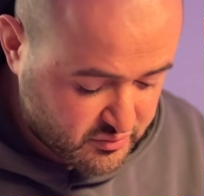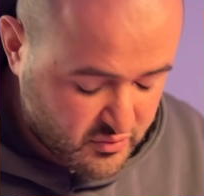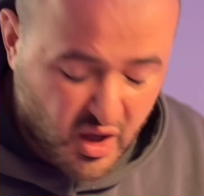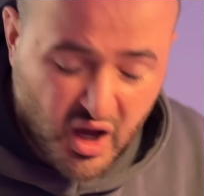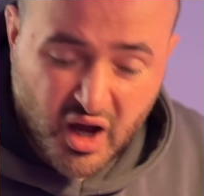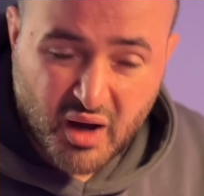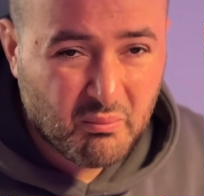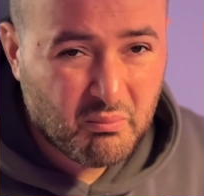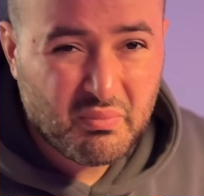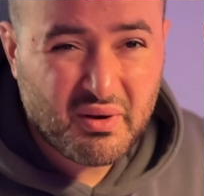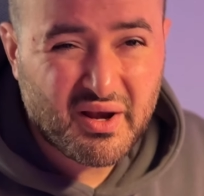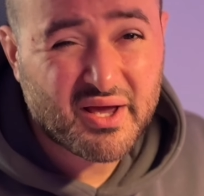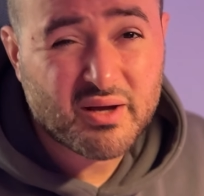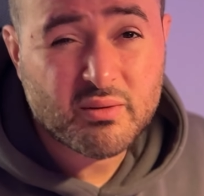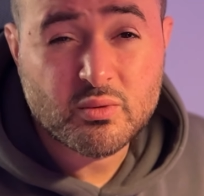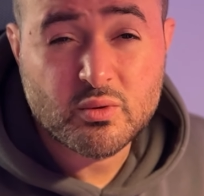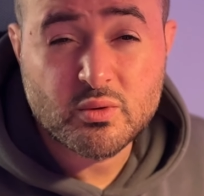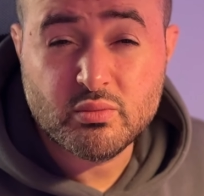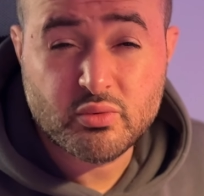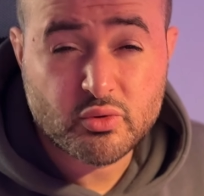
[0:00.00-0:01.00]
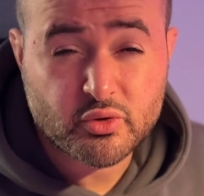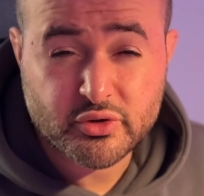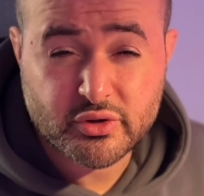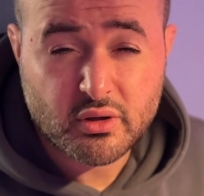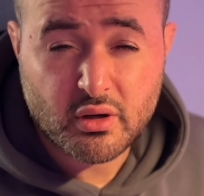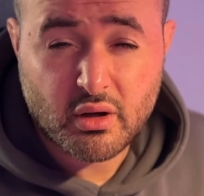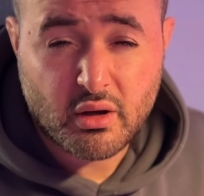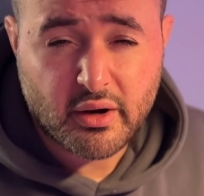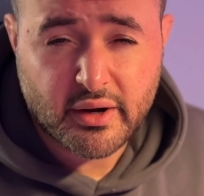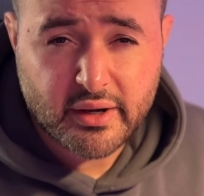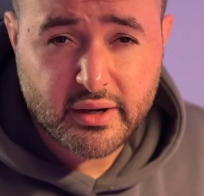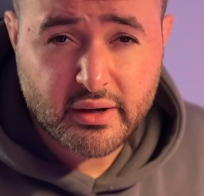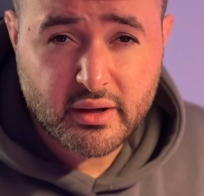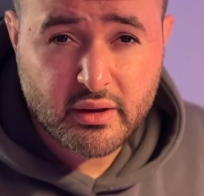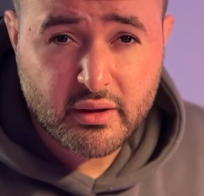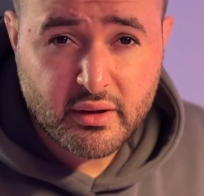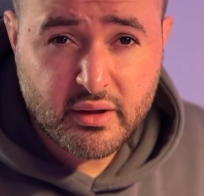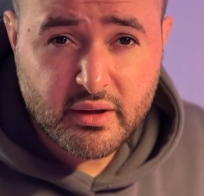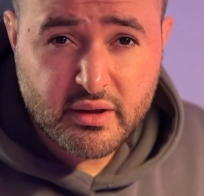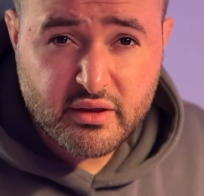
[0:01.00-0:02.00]
unplayable, borderline.
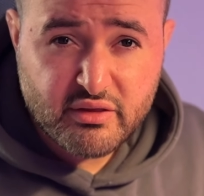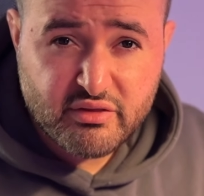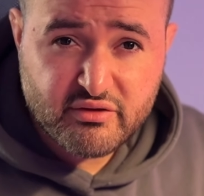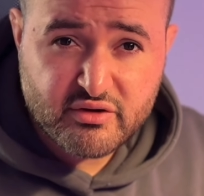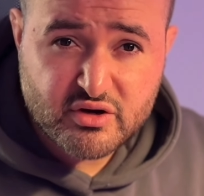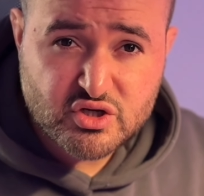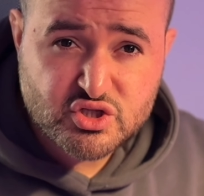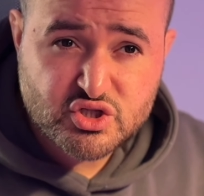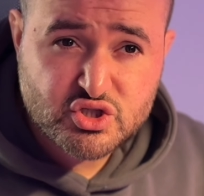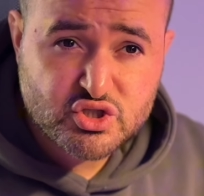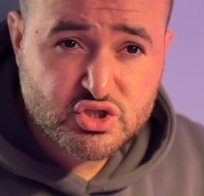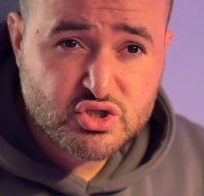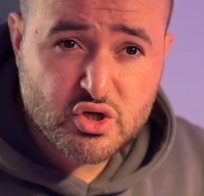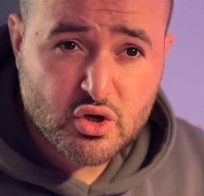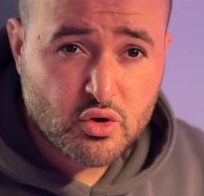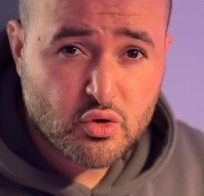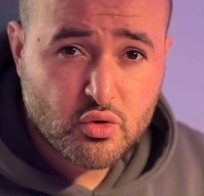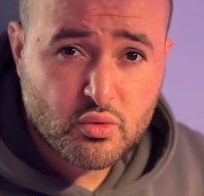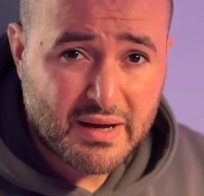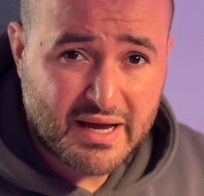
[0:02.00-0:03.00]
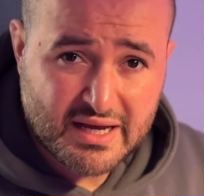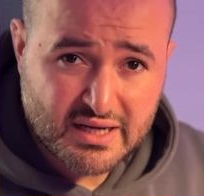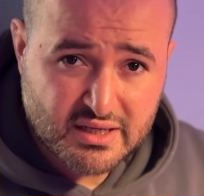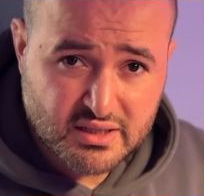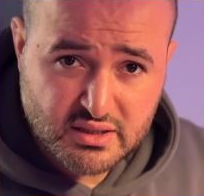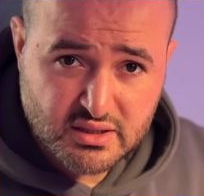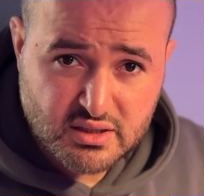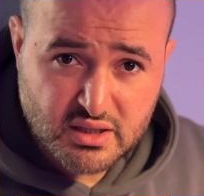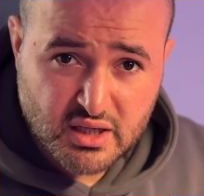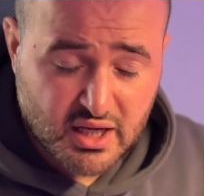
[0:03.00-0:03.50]
They're so bad,